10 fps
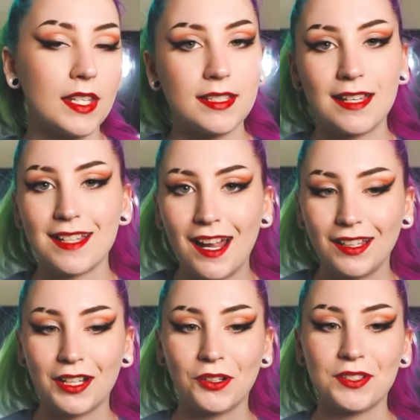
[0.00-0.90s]
This has
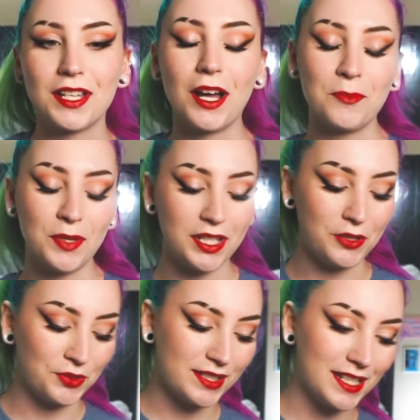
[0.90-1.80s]
eyeliner on top, but
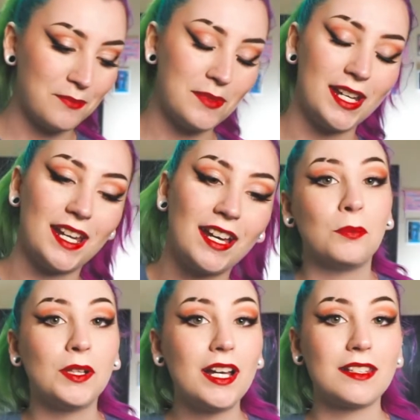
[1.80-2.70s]
you'll see me
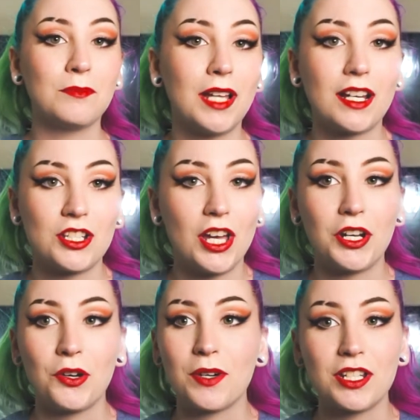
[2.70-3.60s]
applying the black
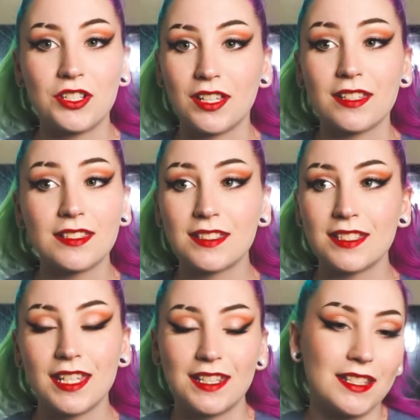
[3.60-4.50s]
shadow, and it's just,
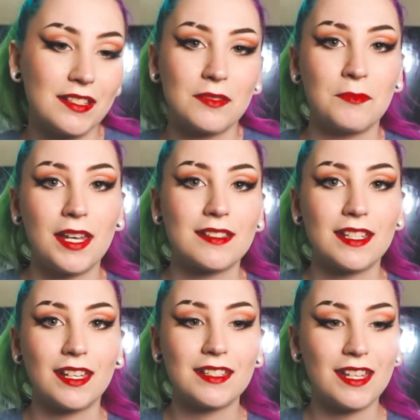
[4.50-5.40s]
it's
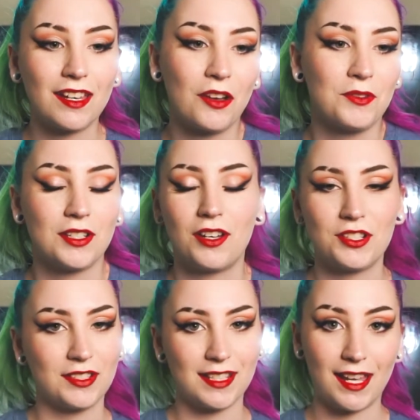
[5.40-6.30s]
amazing. It goes on
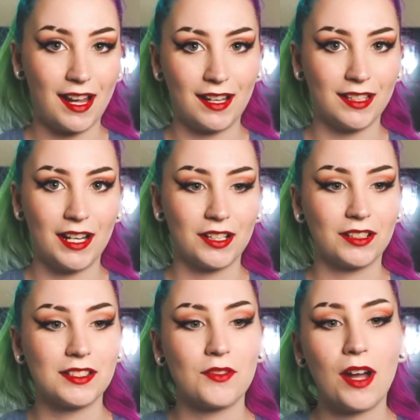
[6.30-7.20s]
just like
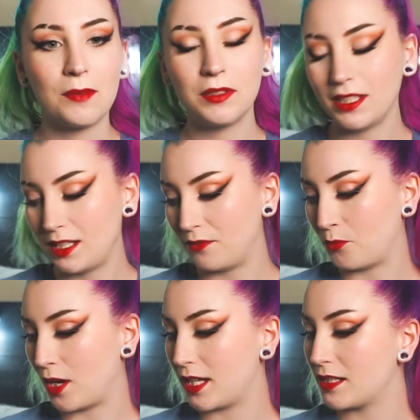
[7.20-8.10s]
eyeliner. So I believe
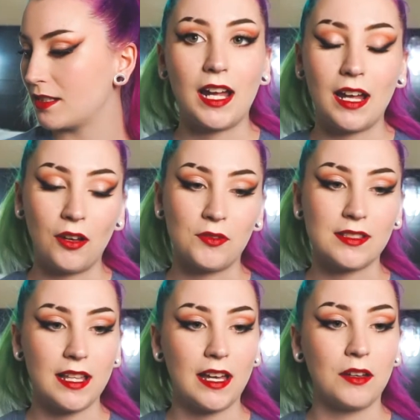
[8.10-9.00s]
what
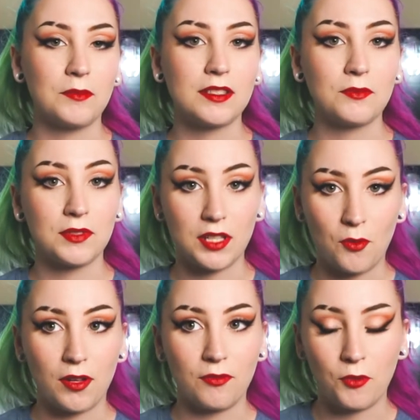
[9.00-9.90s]
Haus Labs was
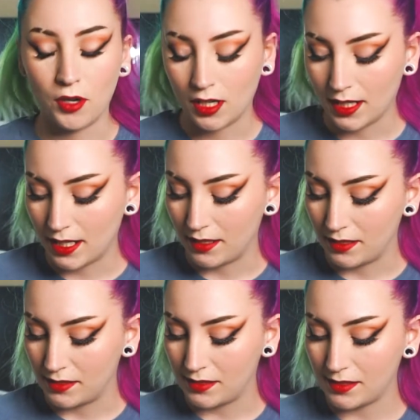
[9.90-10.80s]
going for
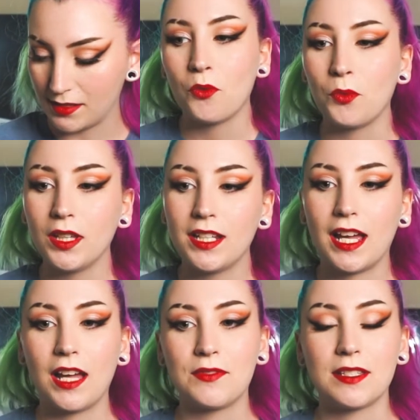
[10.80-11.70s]
is really to
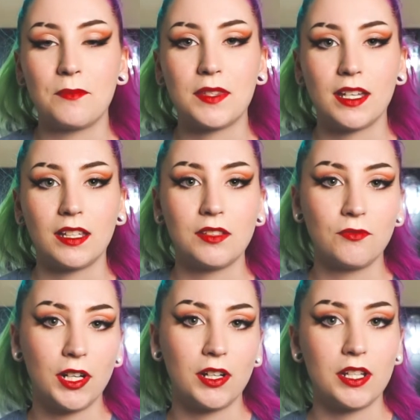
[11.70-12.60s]
have something
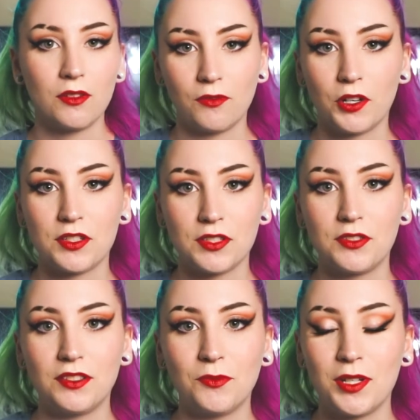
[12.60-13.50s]
very
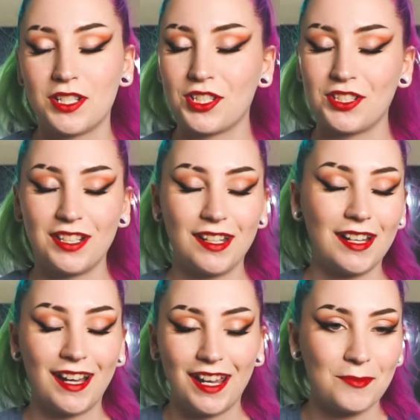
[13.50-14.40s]
universal, which
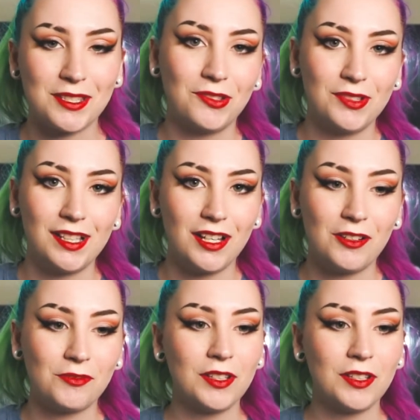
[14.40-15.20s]
I absolutely love.